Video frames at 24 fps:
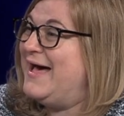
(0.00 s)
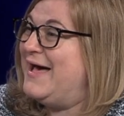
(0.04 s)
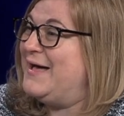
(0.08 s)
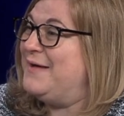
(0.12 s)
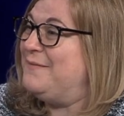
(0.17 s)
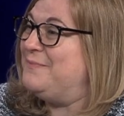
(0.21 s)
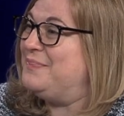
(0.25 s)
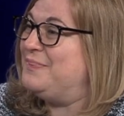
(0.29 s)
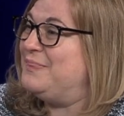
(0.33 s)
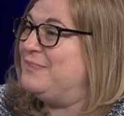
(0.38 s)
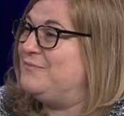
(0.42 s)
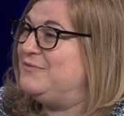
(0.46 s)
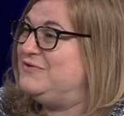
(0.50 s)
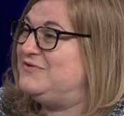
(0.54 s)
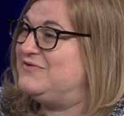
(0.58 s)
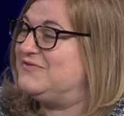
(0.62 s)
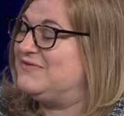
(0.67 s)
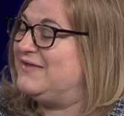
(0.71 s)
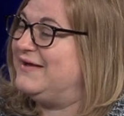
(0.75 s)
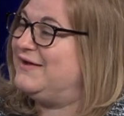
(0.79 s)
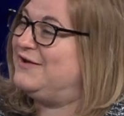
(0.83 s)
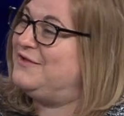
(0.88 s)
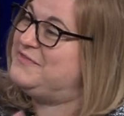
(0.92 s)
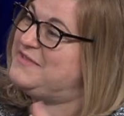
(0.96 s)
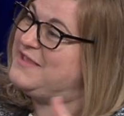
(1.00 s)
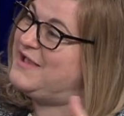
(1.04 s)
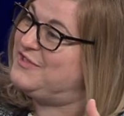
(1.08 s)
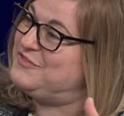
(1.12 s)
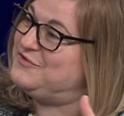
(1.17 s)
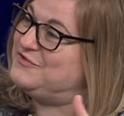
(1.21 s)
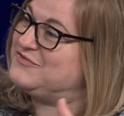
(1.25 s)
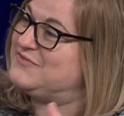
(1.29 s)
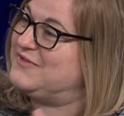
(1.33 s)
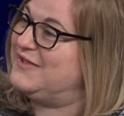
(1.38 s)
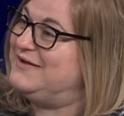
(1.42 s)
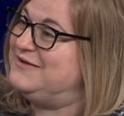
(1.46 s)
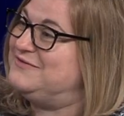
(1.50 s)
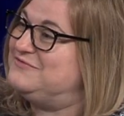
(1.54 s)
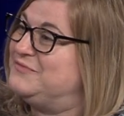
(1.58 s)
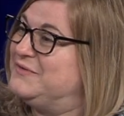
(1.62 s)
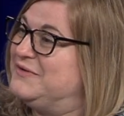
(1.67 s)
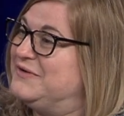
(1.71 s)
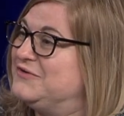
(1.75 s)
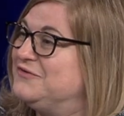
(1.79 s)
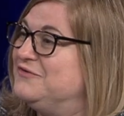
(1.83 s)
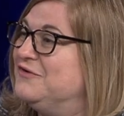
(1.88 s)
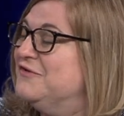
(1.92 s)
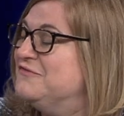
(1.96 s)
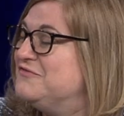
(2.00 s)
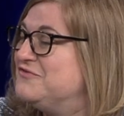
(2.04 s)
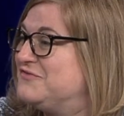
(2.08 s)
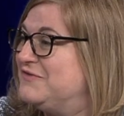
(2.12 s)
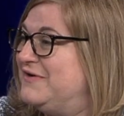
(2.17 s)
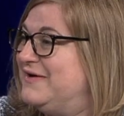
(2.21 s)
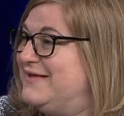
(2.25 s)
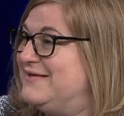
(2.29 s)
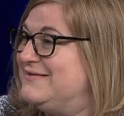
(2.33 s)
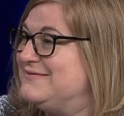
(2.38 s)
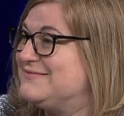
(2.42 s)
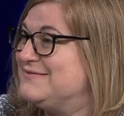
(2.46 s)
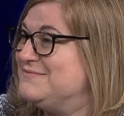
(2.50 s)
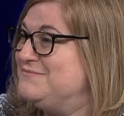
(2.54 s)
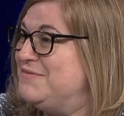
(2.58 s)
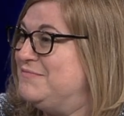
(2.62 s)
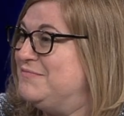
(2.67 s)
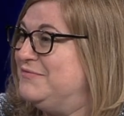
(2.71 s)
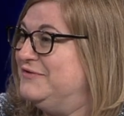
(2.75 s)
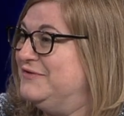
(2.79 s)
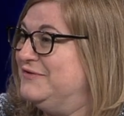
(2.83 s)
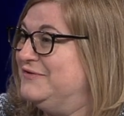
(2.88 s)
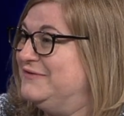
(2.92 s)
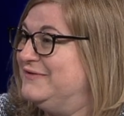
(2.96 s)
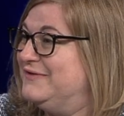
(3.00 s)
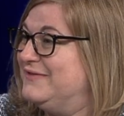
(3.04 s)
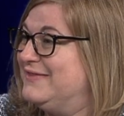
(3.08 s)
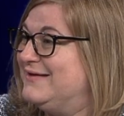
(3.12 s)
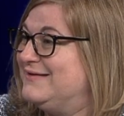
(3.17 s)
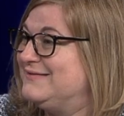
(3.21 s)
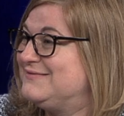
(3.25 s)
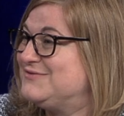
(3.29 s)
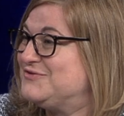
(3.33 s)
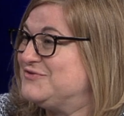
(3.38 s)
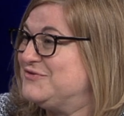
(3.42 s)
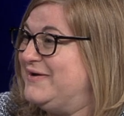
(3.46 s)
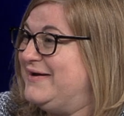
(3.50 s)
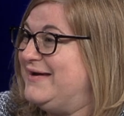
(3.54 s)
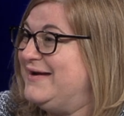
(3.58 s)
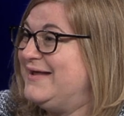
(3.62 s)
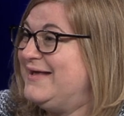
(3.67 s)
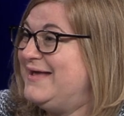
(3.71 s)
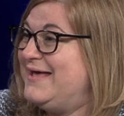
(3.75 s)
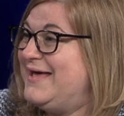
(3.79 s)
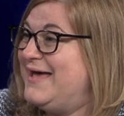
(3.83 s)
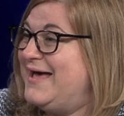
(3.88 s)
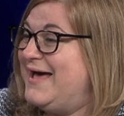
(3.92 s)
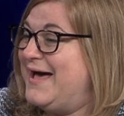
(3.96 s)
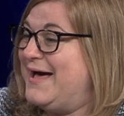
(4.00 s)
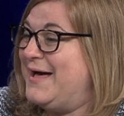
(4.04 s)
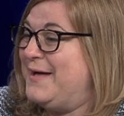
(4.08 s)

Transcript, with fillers: um, which is like on the other side of where Grove Street is. Some people don't know that street. Mm -hmm.